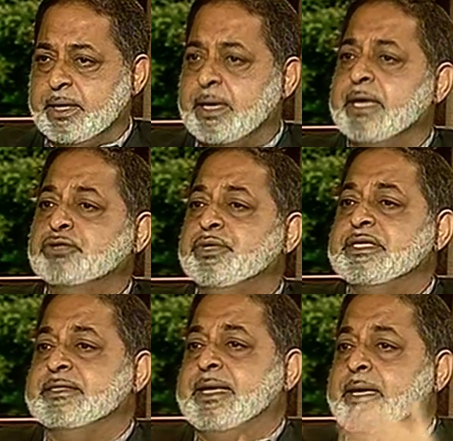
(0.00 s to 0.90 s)
And I
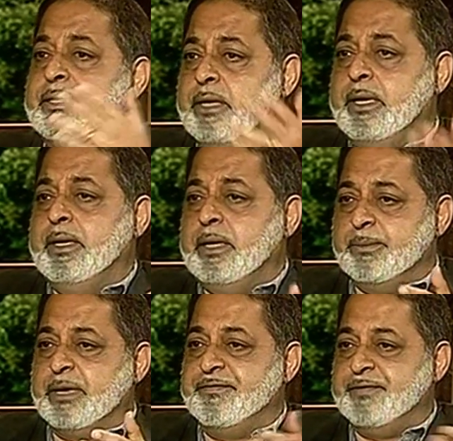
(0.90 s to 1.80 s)
actually said
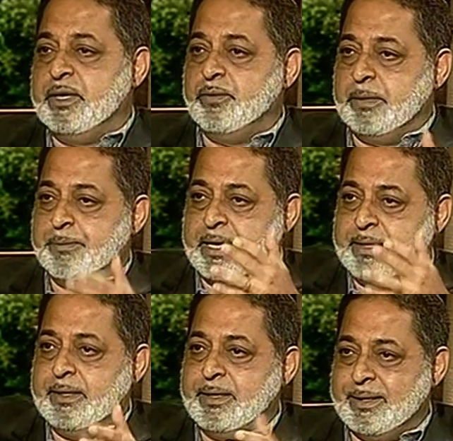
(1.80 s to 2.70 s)
in my farewell
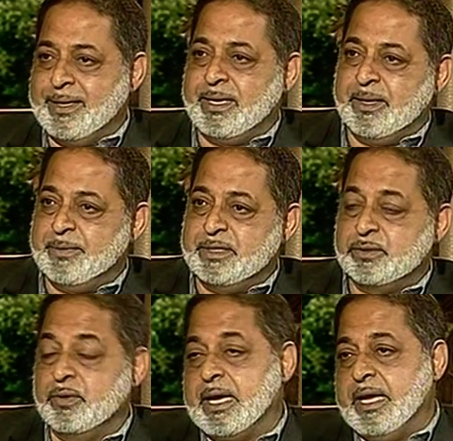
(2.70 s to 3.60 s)
party at
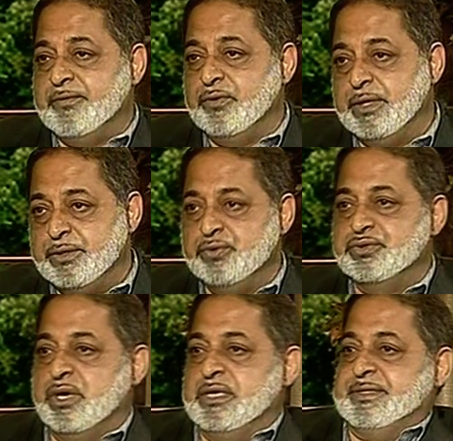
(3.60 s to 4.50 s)
AIIMS, look, I have only two
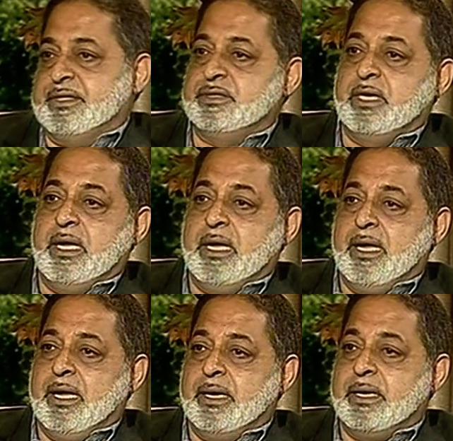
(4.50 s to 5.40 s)
choices,
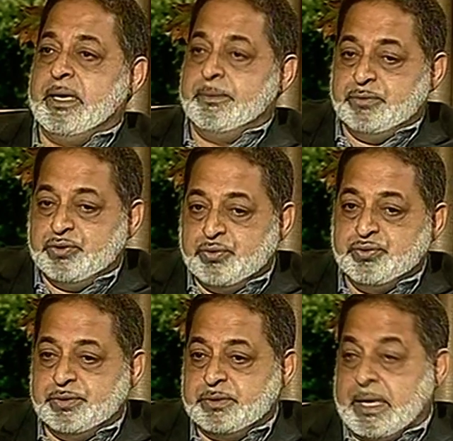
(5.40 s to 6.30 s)
and I
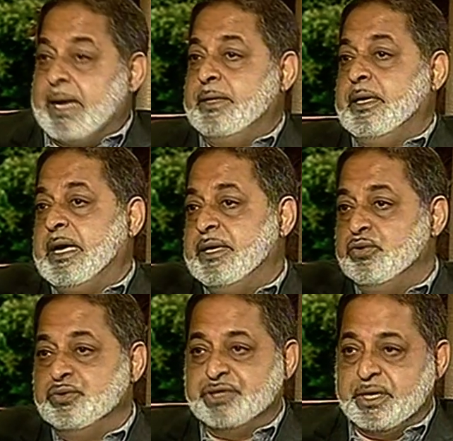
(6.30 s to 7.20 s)
choose. I had I had
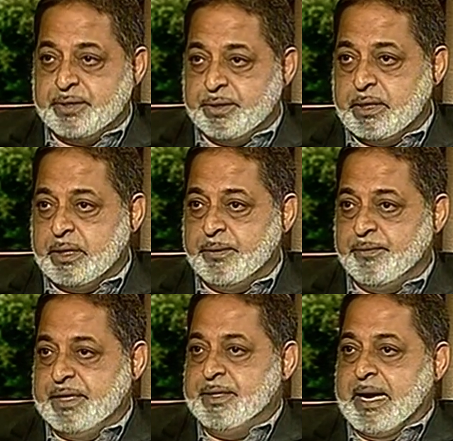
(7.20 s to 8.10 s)
two children, uh,
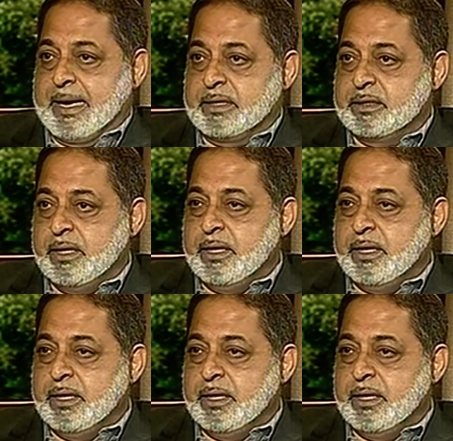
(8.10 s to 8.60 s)
very young.